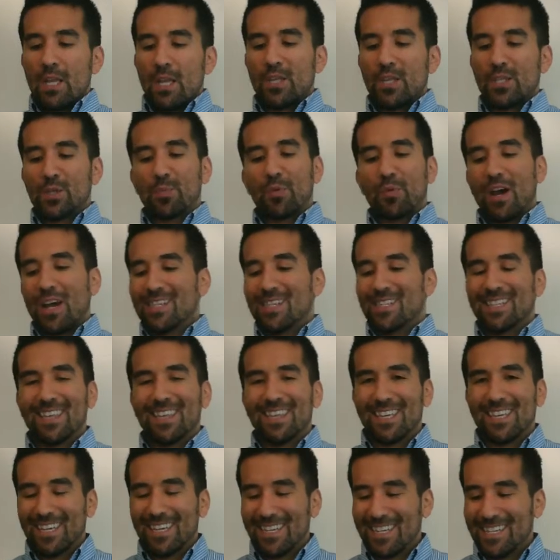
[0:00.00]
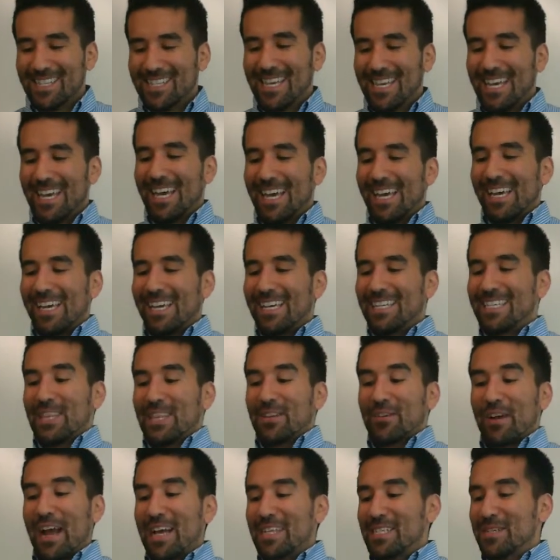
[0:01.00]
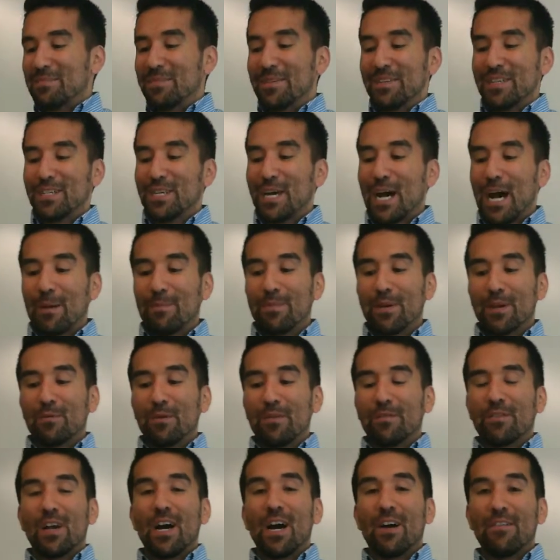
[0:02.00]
The surprising thing is that there hasn't been a topic we've